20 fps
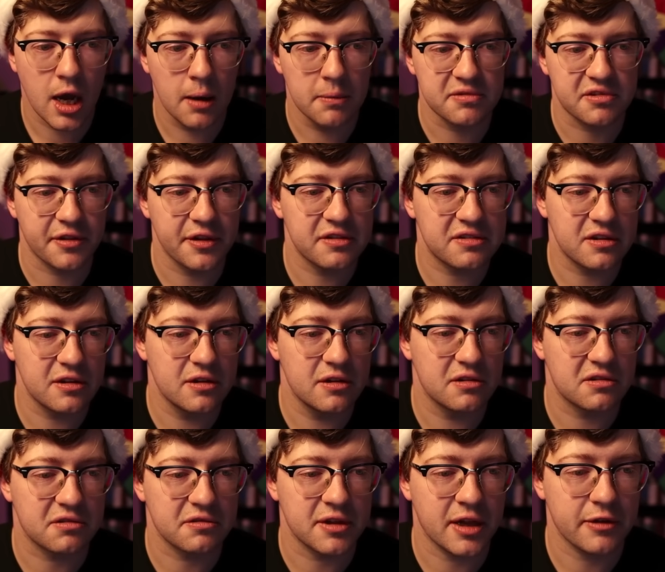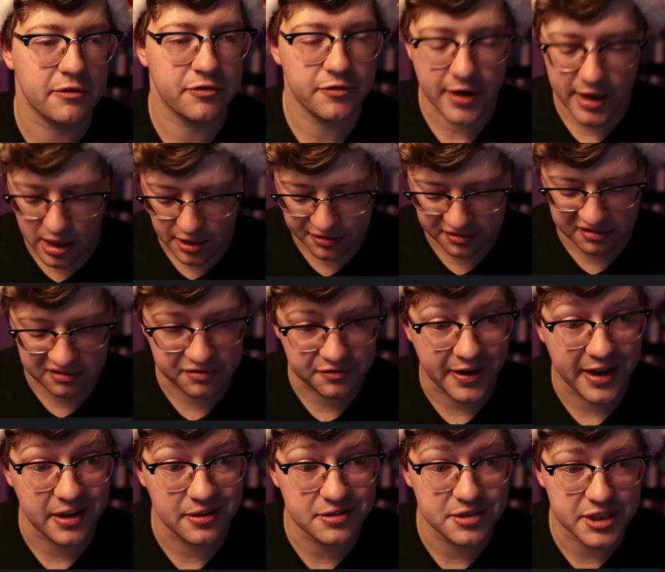Um, so this is not file. This is
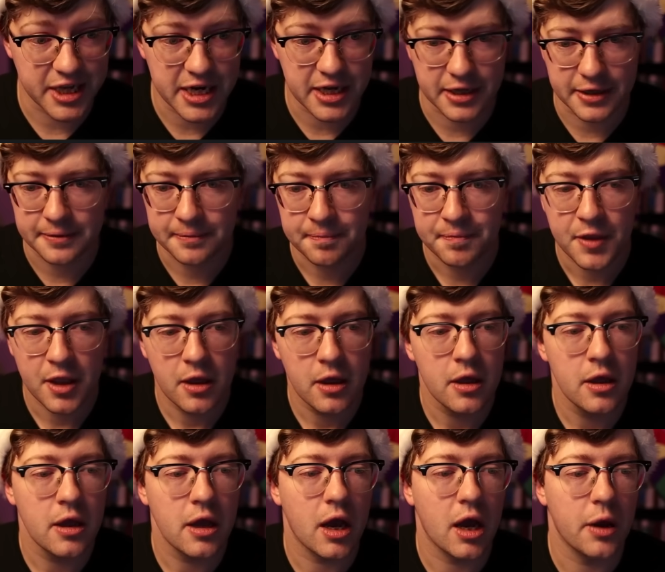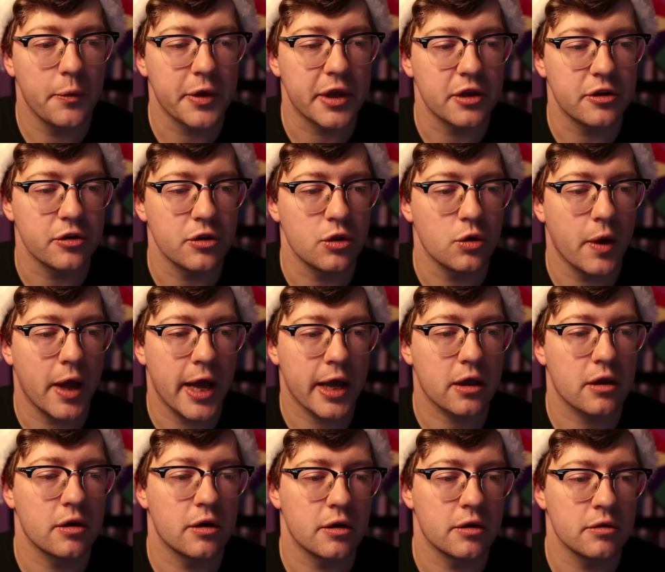file data. Uh, we could do
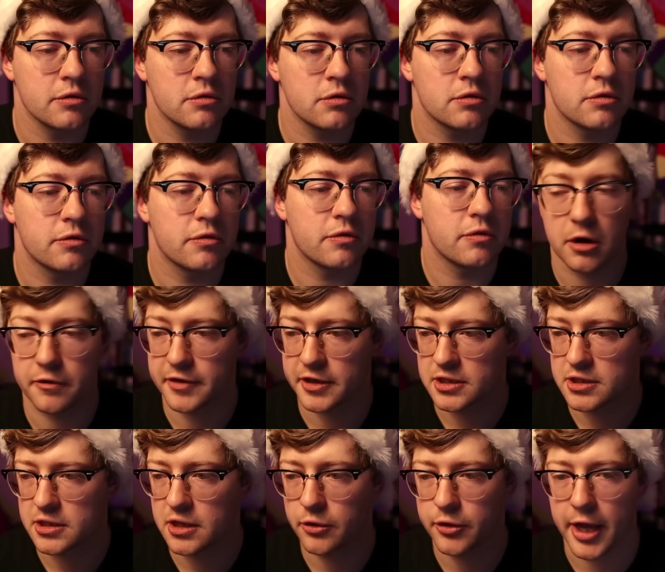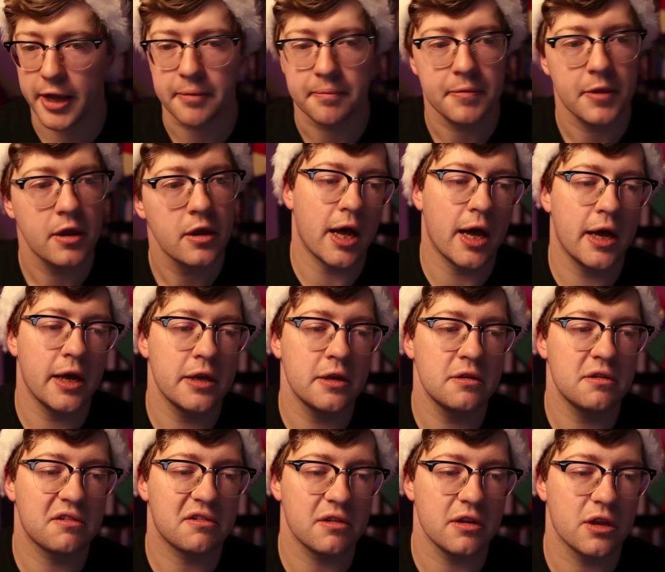echo. Perfect. Okay.
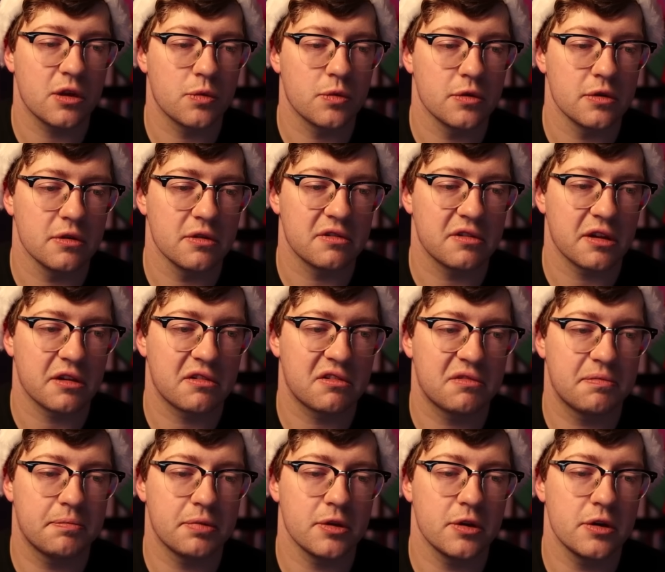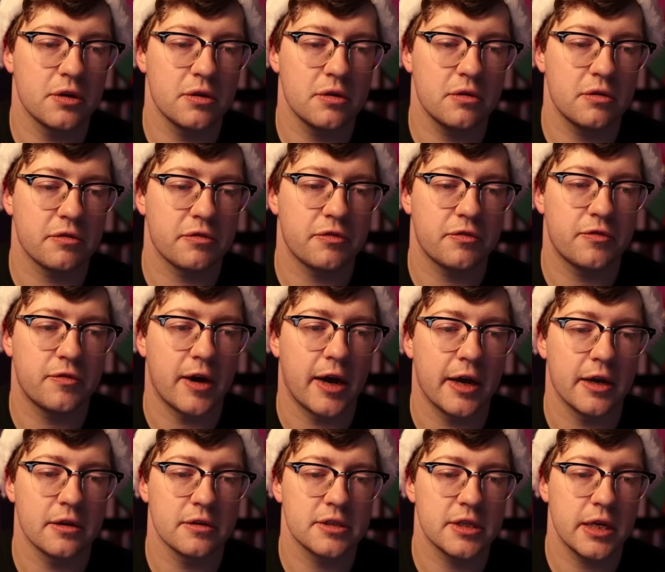Lines equals explode
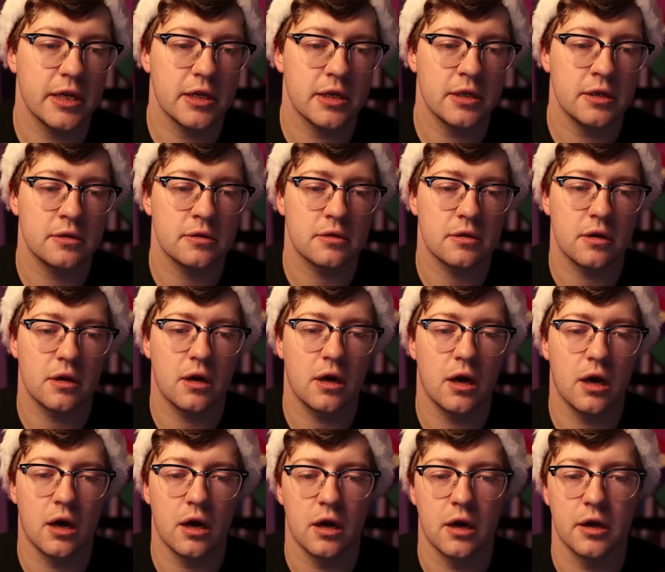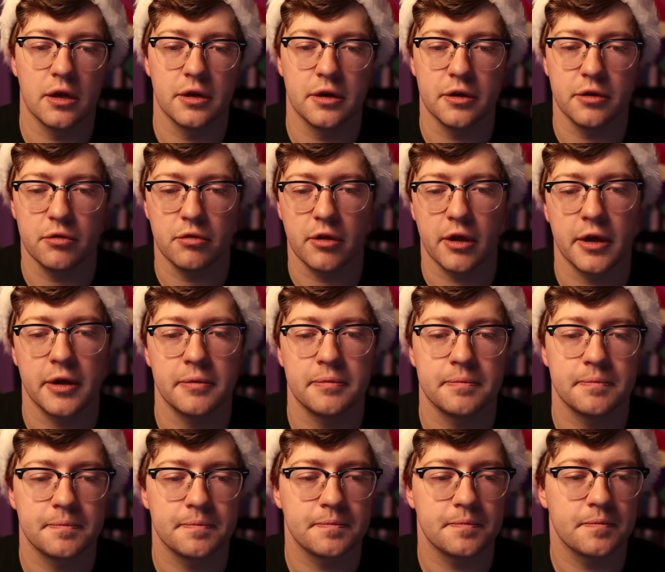file data on new
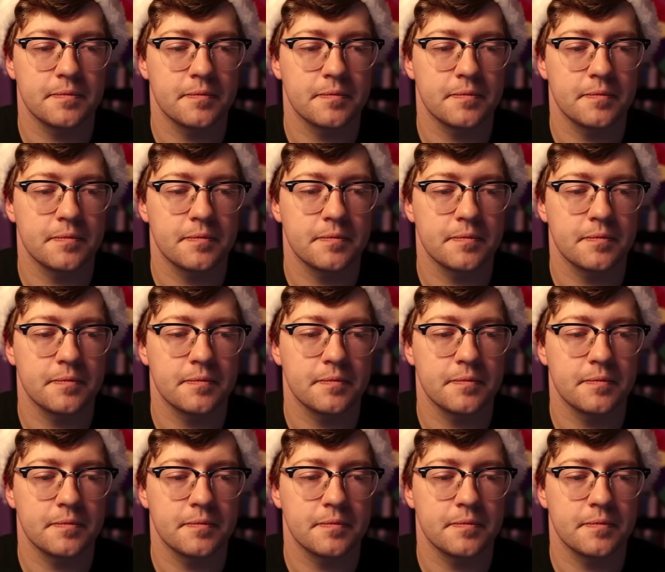line.